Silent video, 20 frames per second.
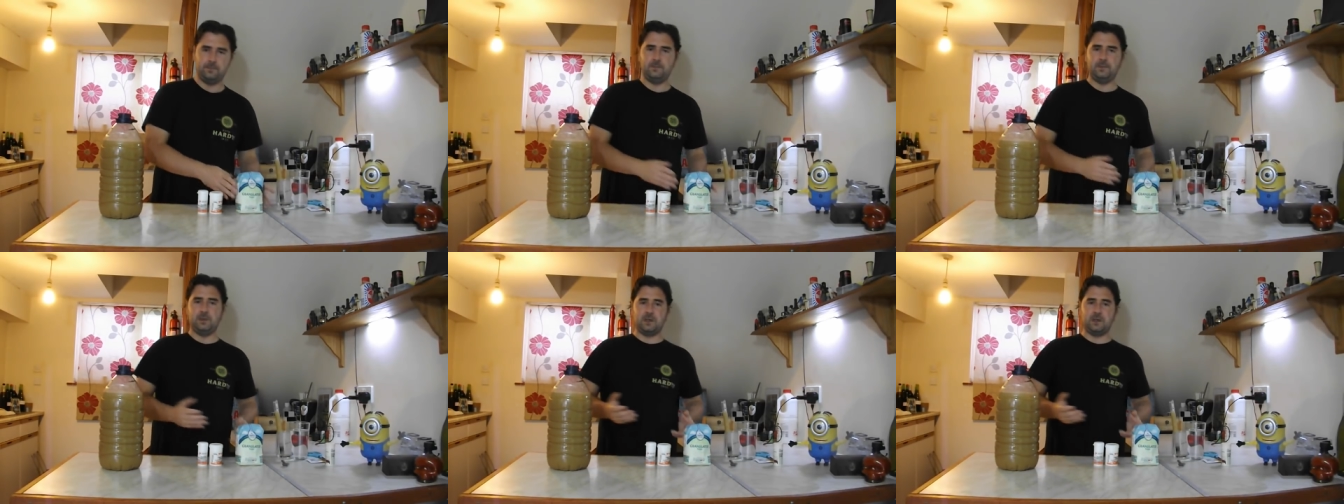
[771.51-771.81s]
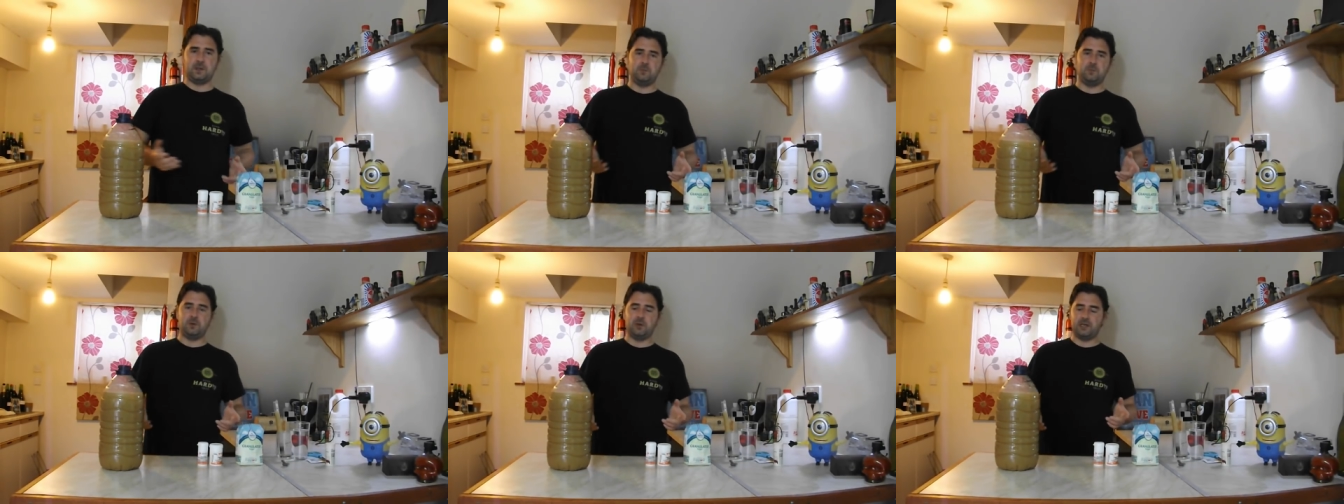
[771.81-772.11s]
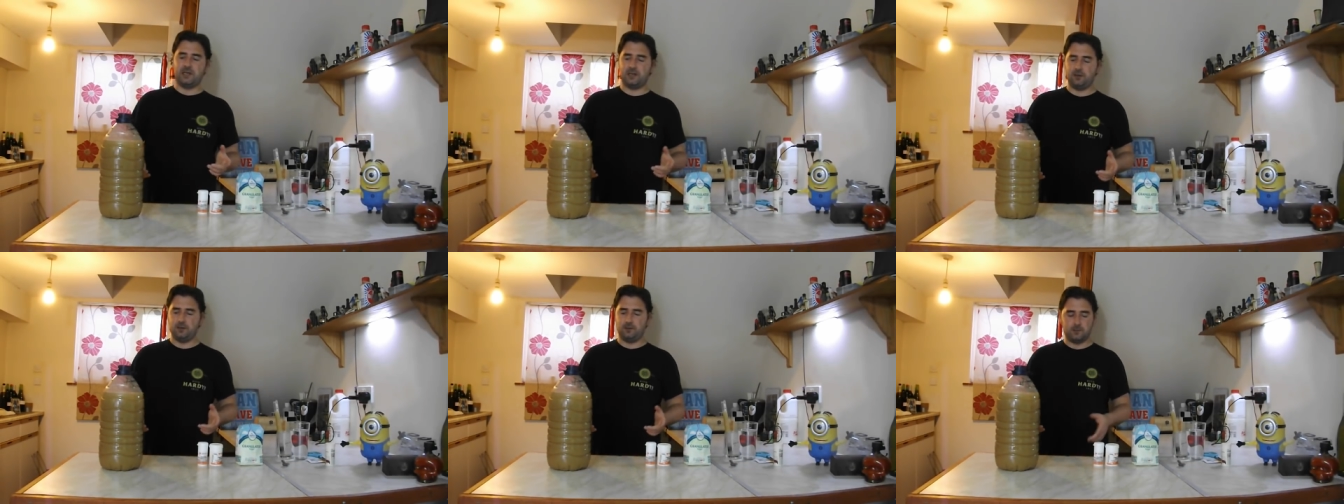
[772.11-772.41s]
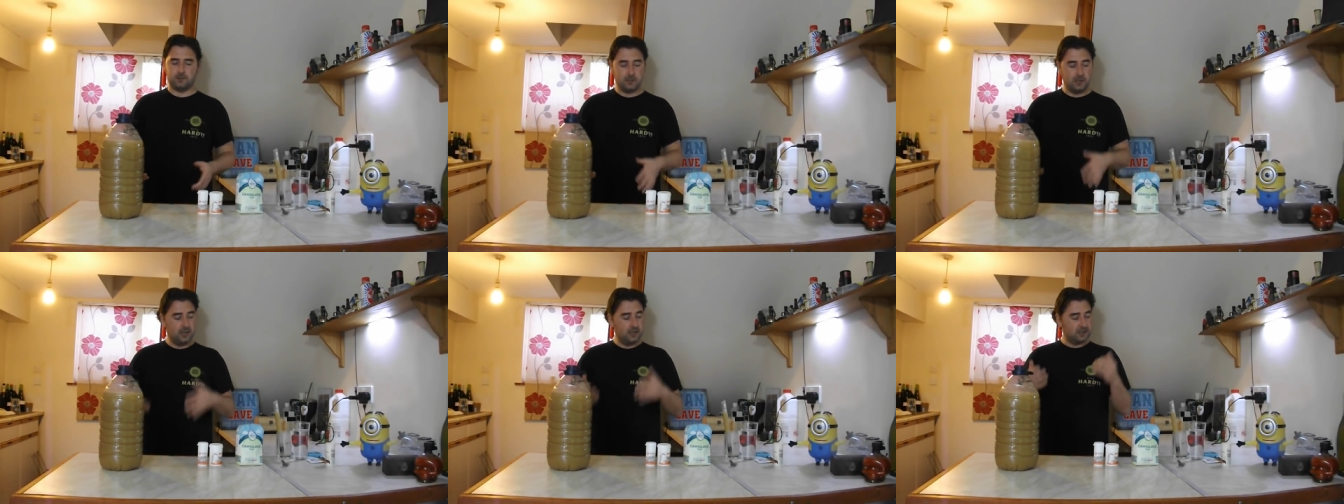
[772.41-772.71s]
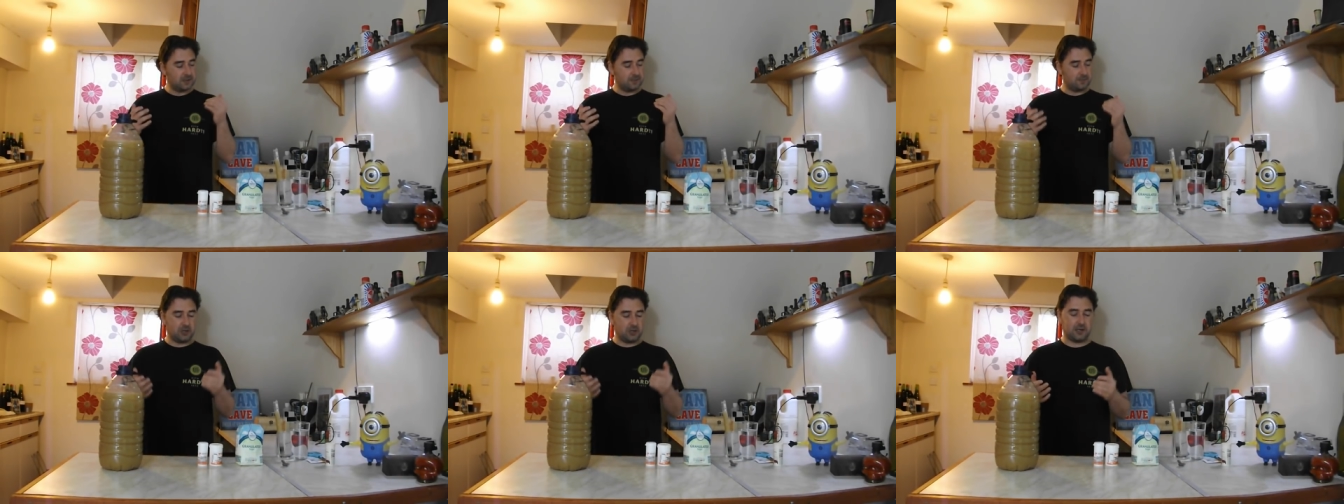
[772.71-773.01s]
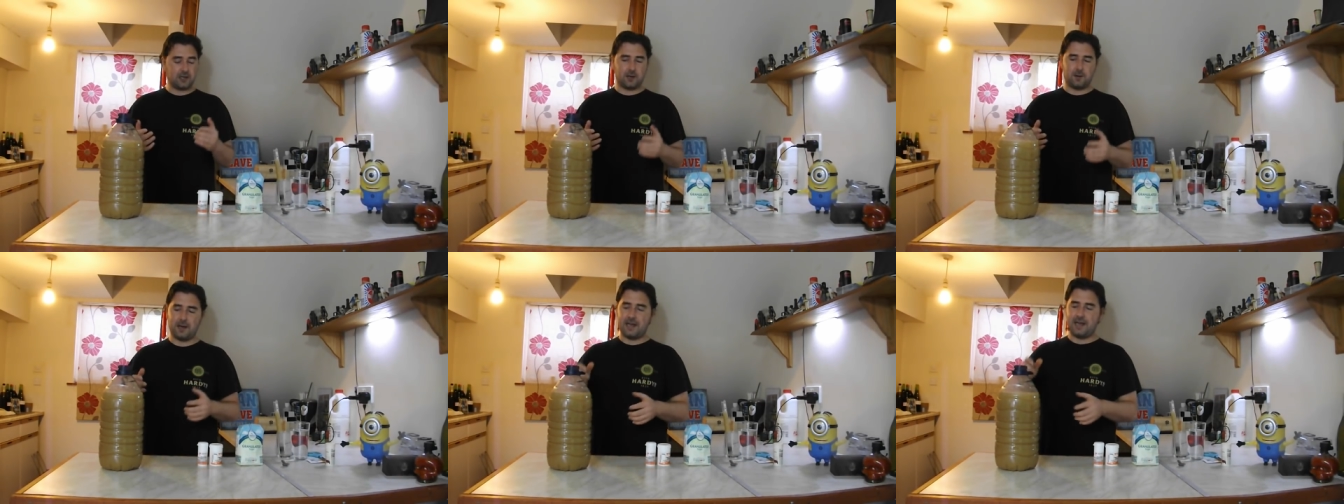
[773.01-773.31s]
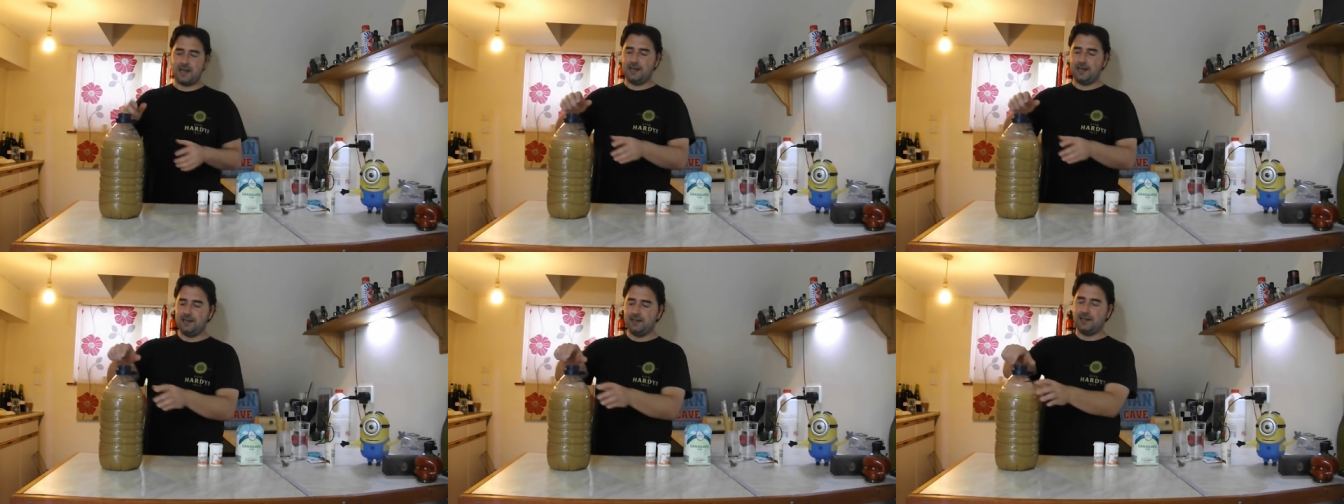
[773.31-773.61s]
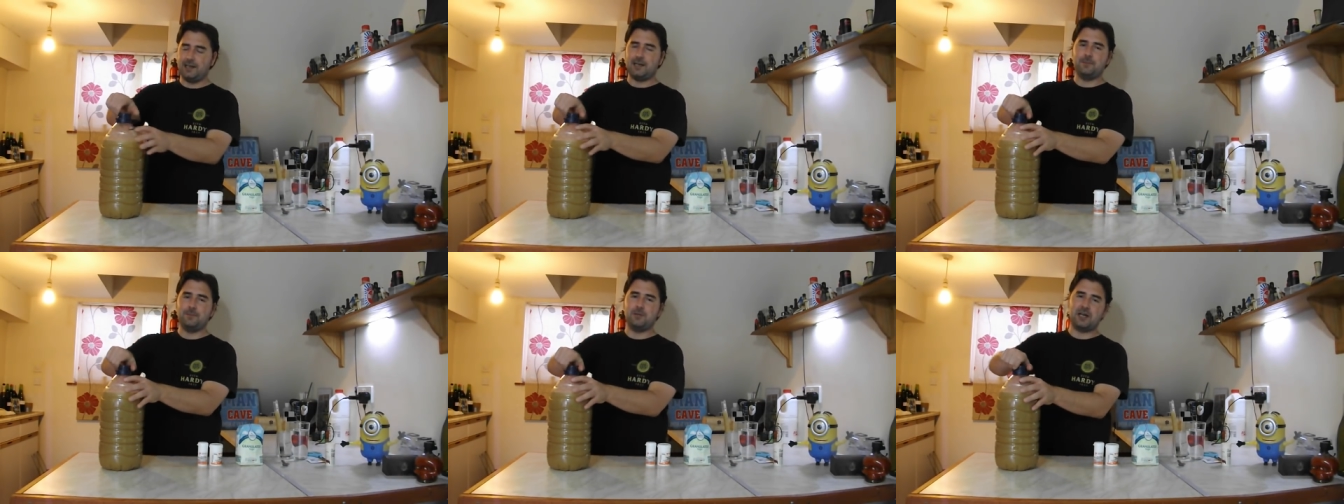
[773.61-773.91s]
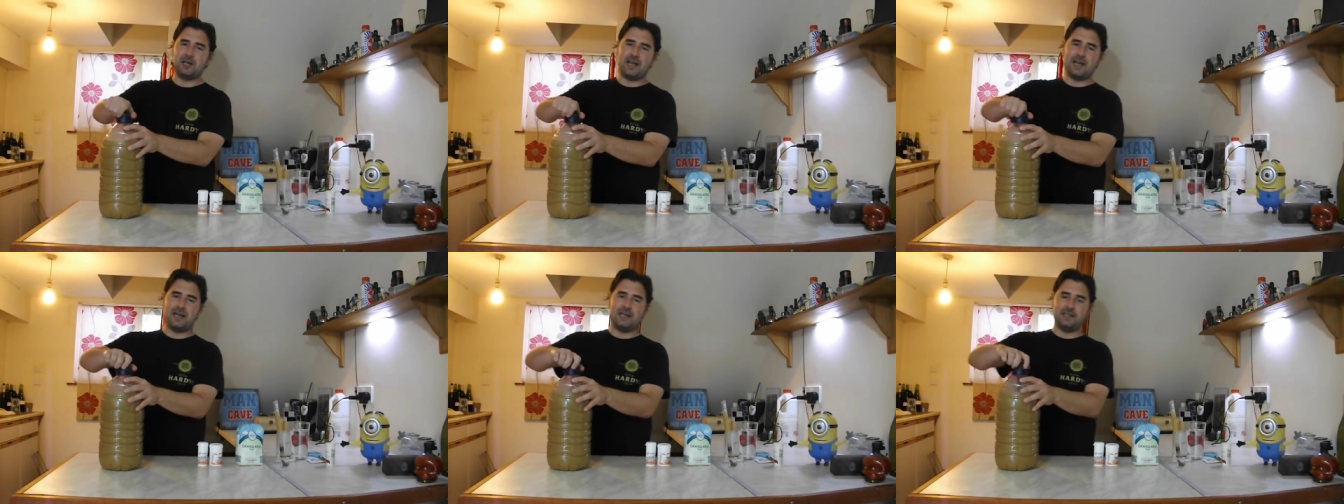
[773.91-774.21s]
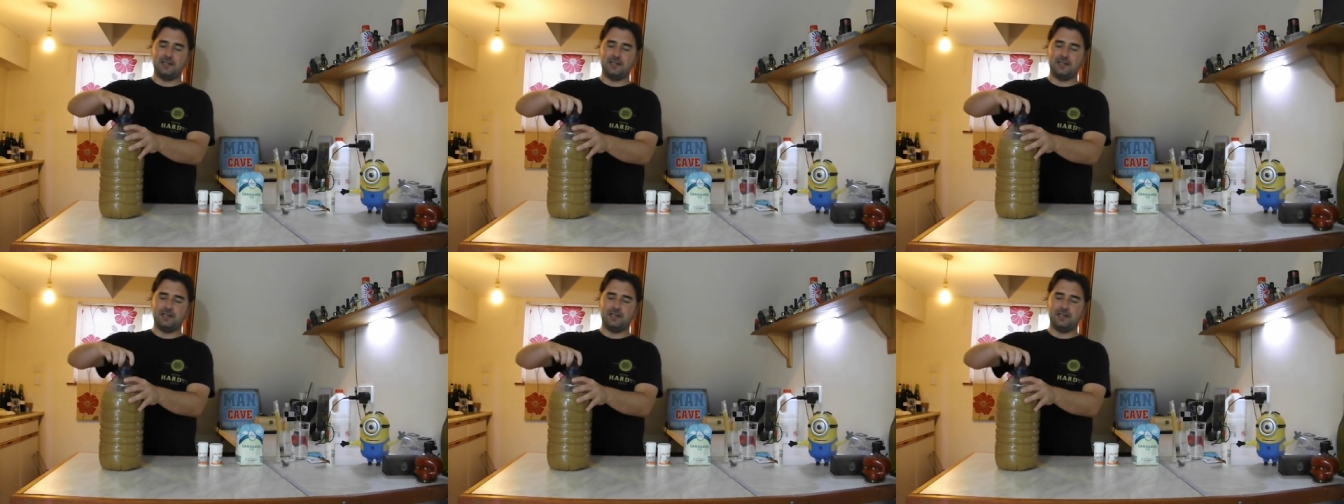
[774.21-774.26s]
Looking pretty cool. So I'm going to go ahead and I'm going to add